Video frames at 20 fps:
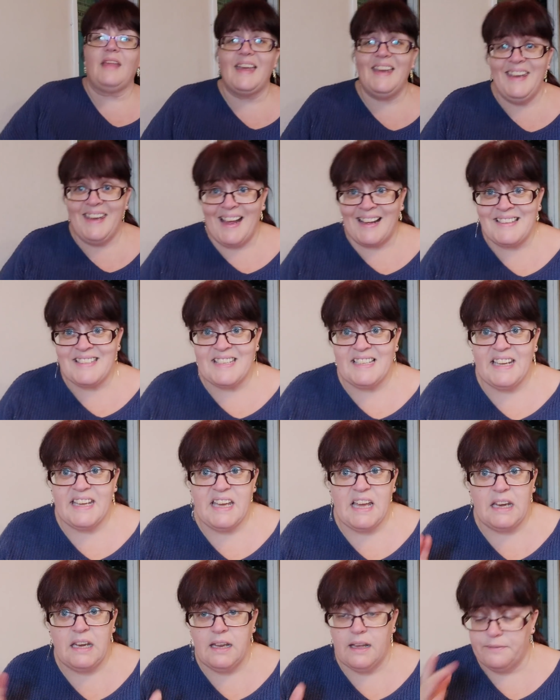
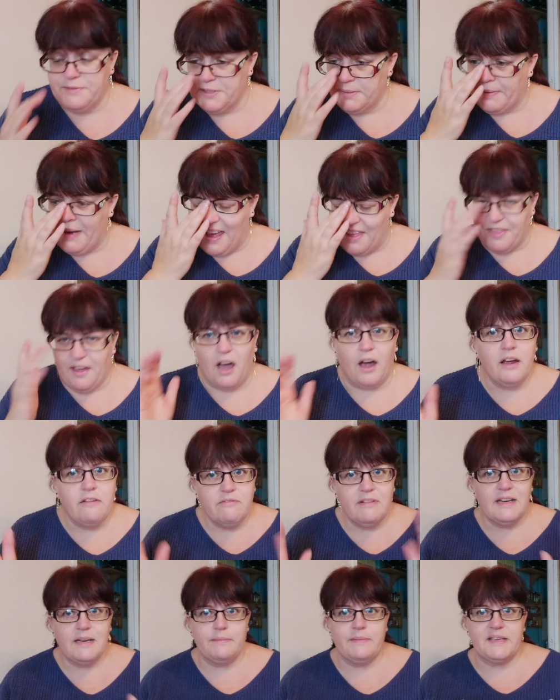Natalie loves a bath. I
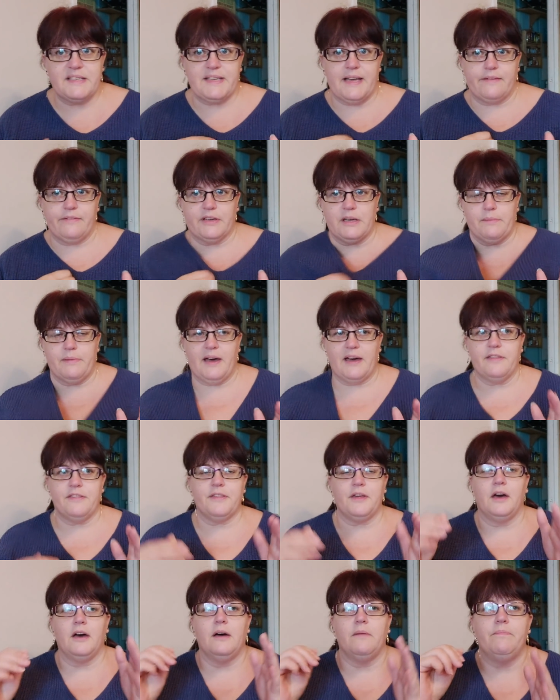really miss having a
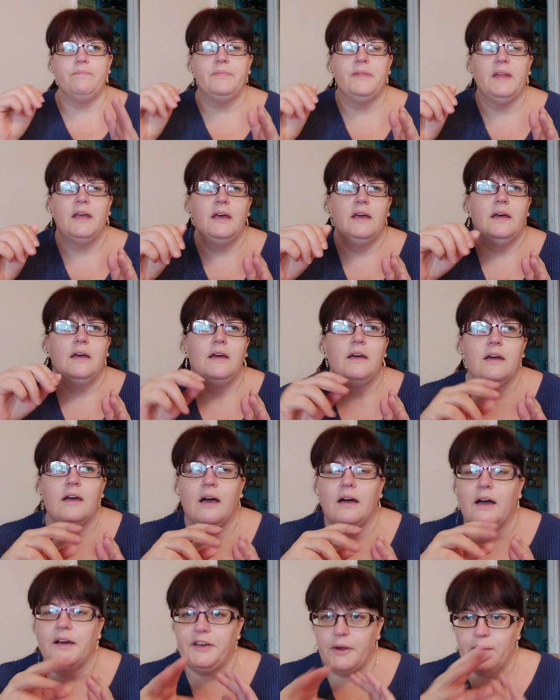bath.
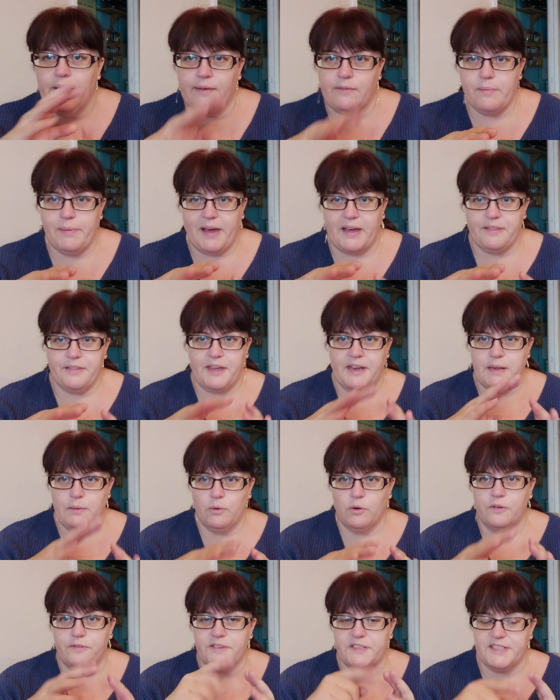I don't have a bath
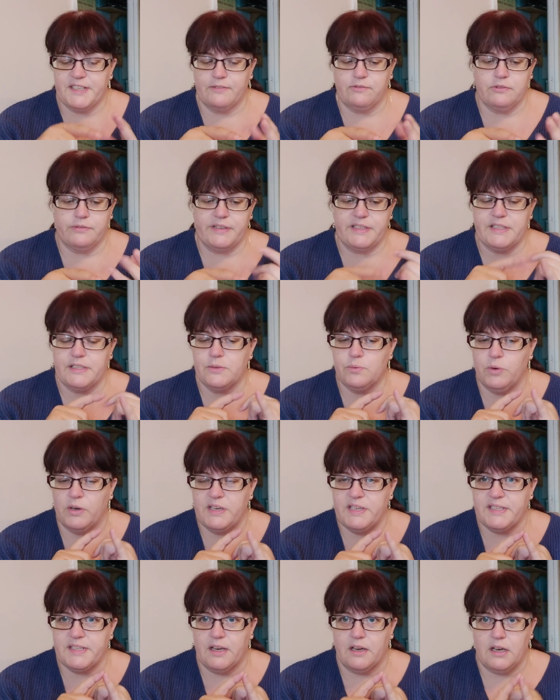anymore for several reasons.
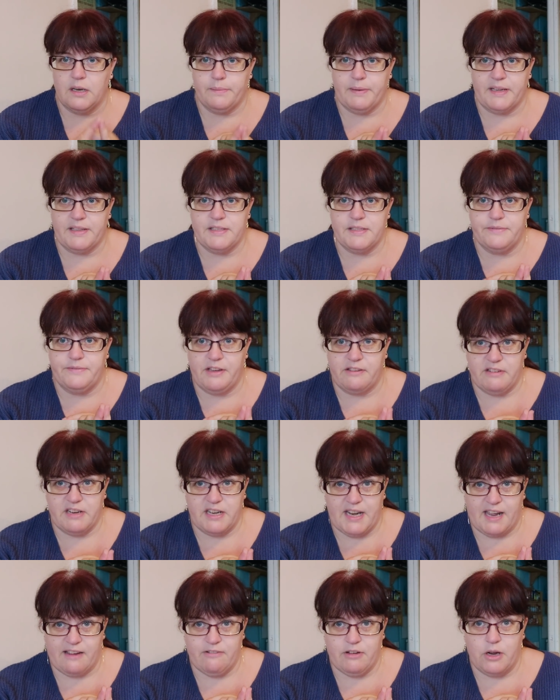One is that our bath is very
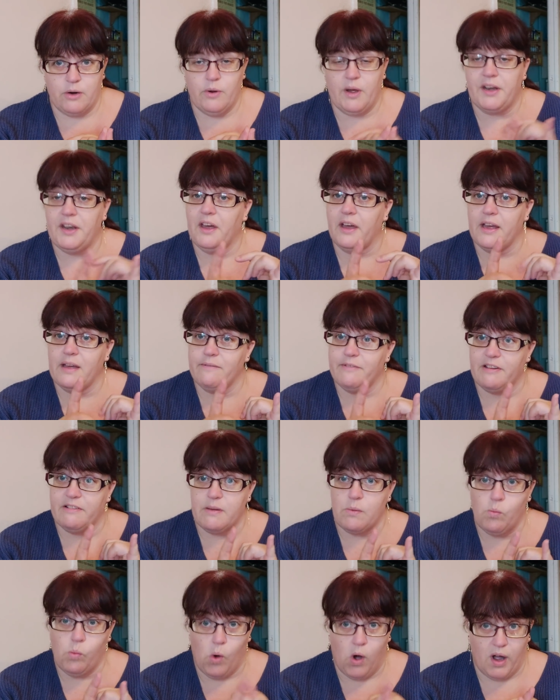narrow and I am
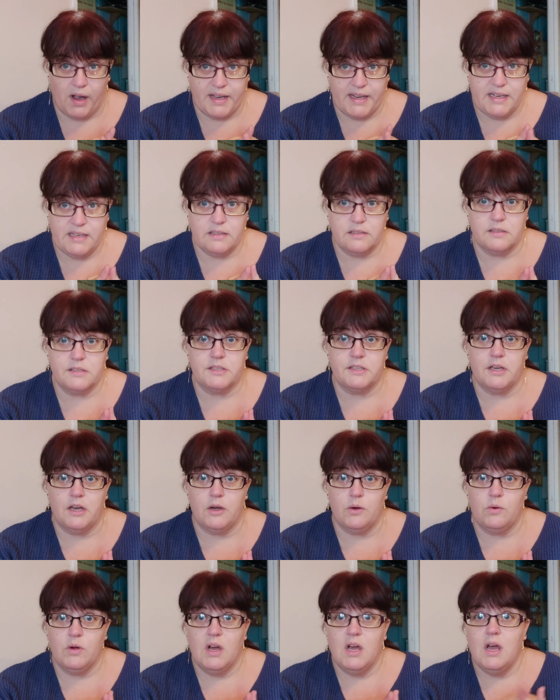very wide, and
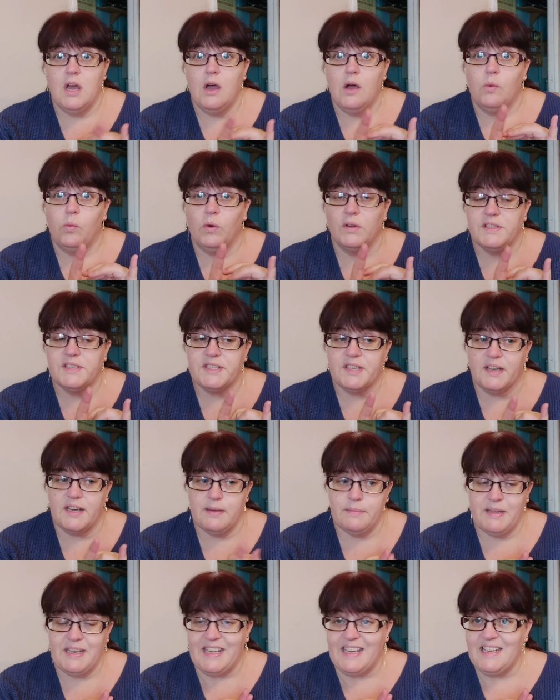so once I
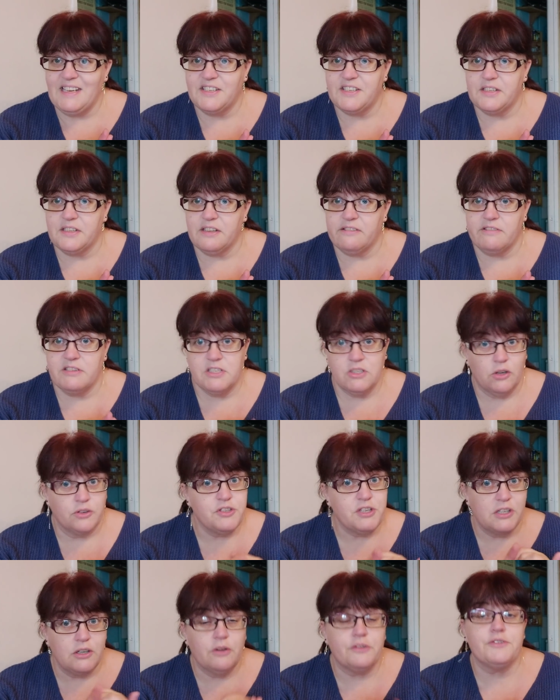am in it, there is
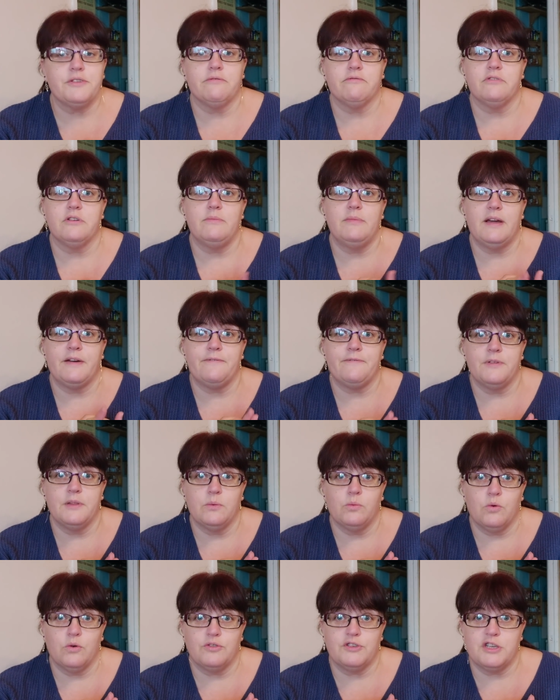not a lot of room left for the
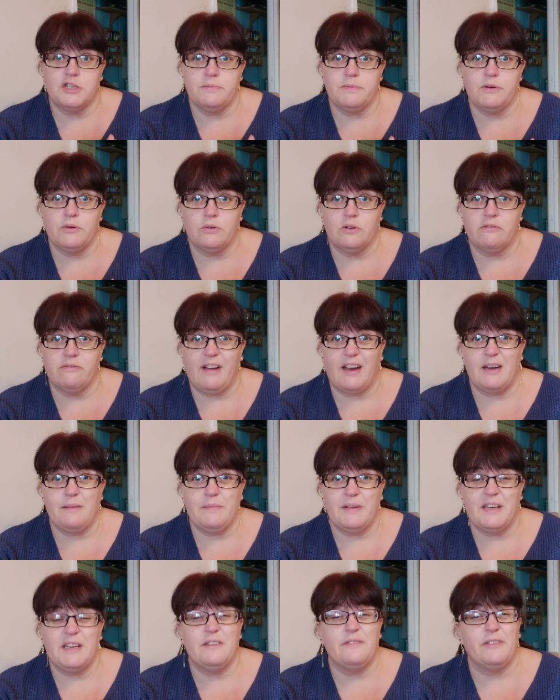water to be all around
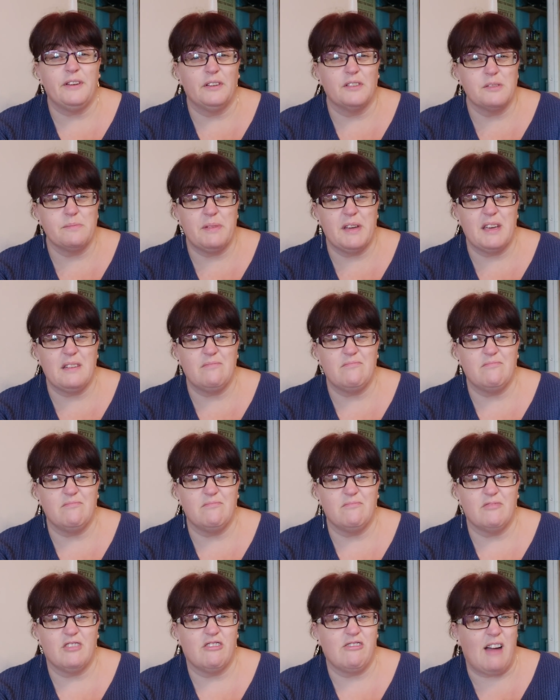me, and it feels a bit
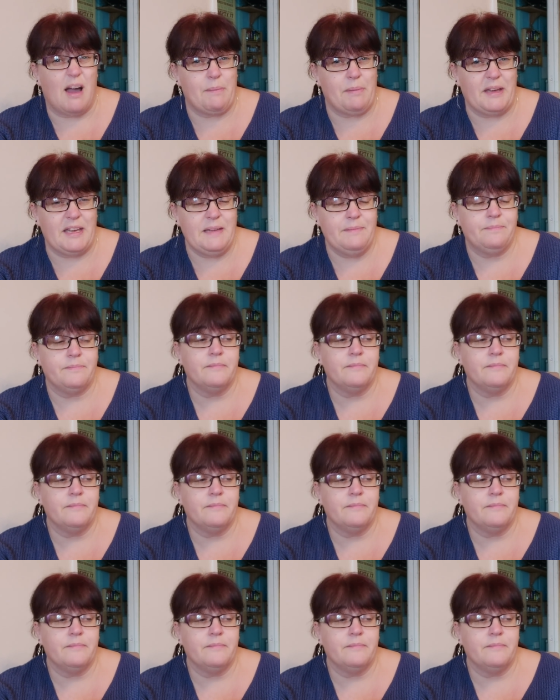crappy.